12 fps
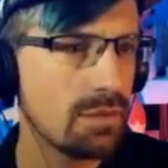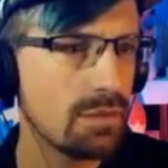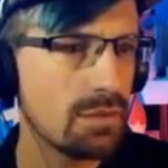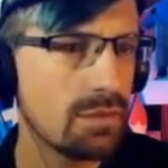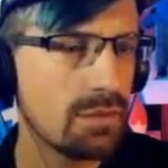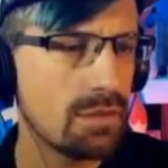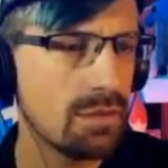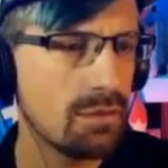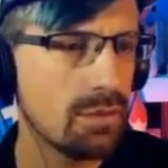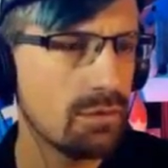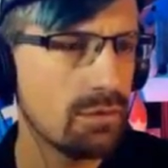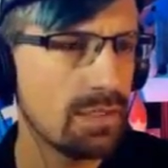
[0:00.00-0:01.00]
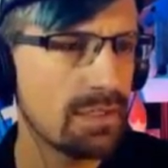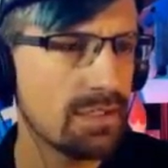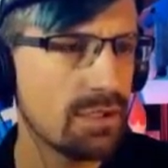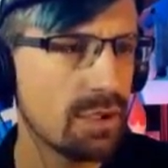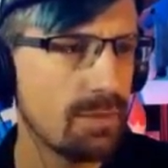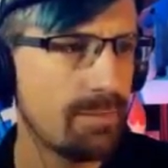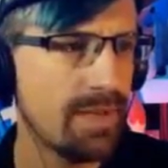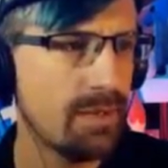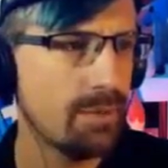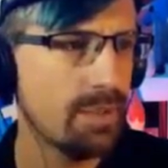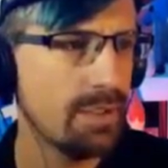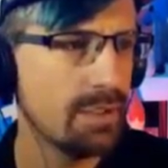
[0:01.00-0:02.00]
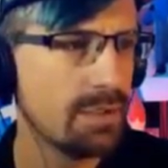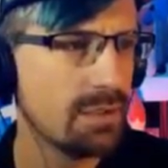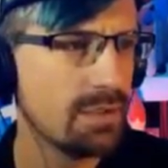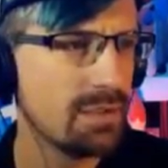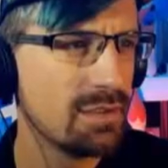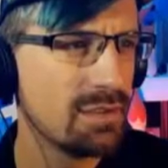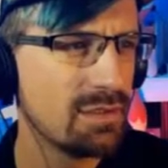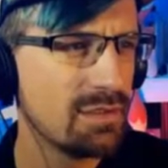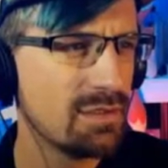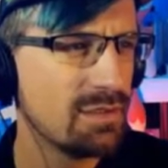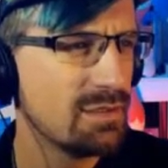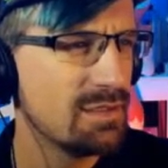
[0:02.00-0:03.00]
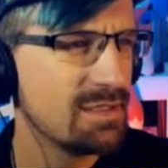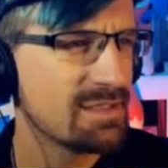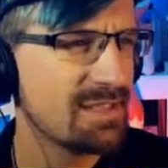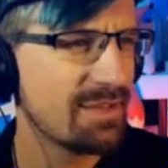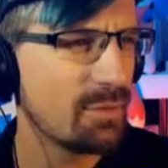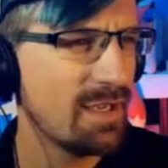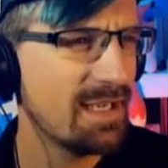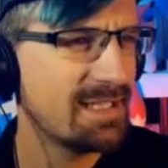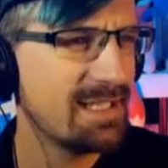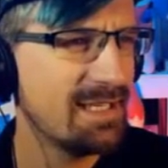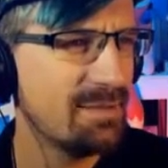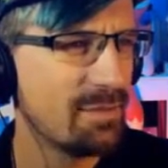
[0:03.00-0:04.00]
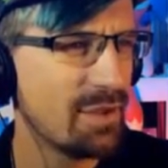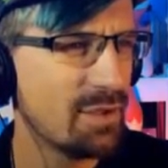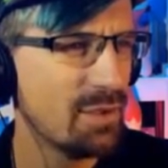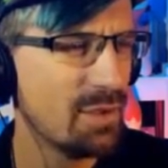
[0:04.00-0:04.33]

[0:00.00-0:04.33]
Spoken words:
Oh, I can go up that way. Isn't that the way I came, though?